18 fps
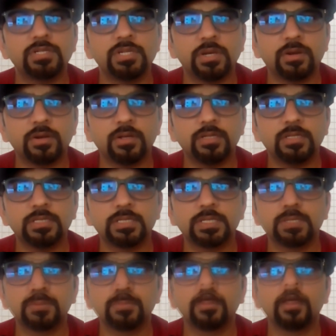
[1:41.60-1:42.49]

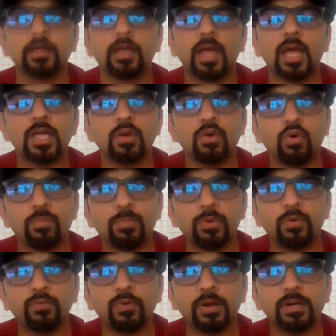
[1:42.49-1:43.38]
journals. I hope
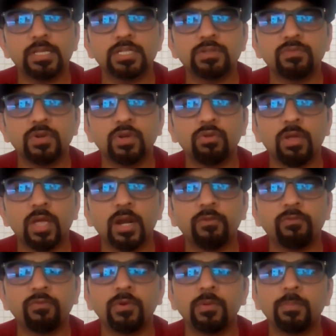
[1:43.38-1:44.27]
you find this video
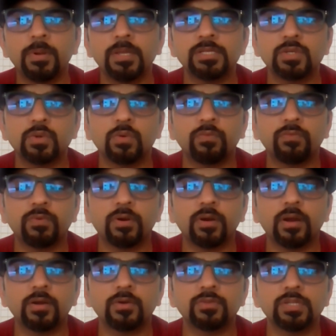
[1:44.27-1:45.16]
helpful. Please don't
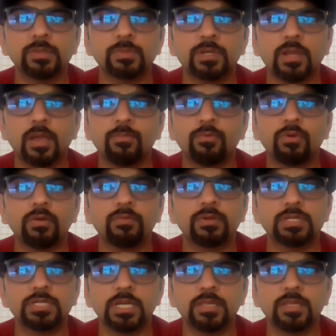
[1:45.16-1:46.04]
forget to subscribe to
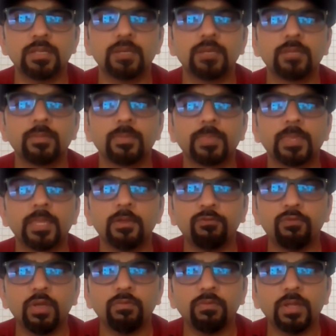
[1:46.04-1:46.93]
our channel.
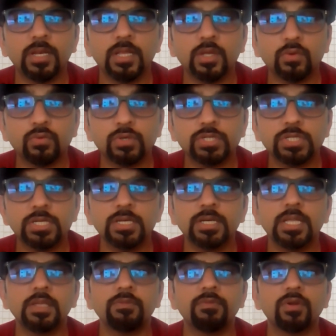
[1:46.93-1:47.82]
If you have any
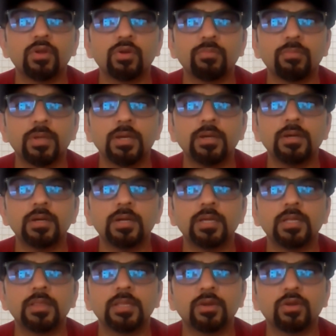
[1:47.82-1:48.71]
question, leave a comment
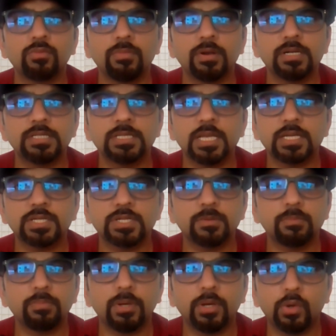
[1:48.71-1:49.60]
in the comment
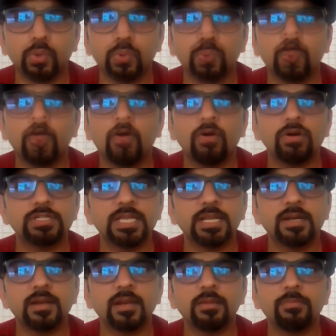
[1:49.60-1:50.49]
section below or
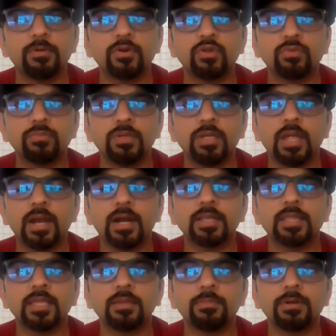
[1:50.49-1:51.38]
send an email to me
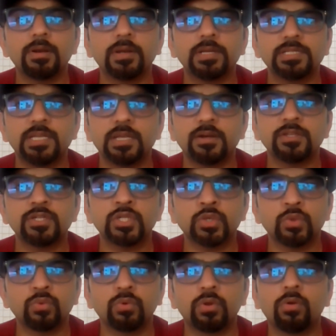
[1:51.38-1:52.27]
at the email address that is
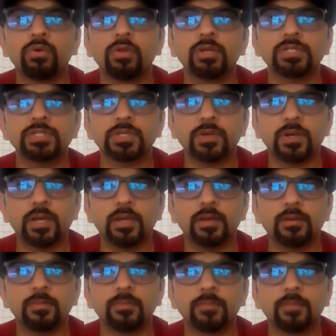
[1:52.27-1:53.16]
shown on your
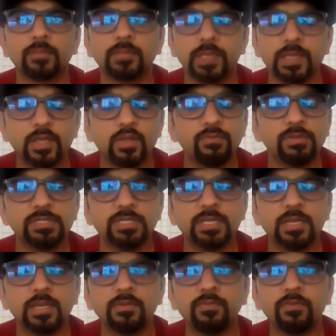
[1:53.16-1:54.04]
screen. Thank you once
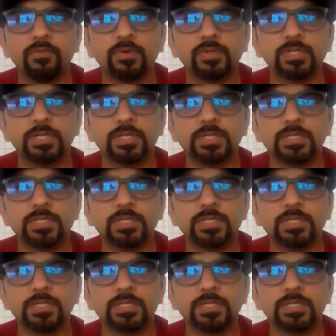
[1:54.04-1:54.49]
again for watching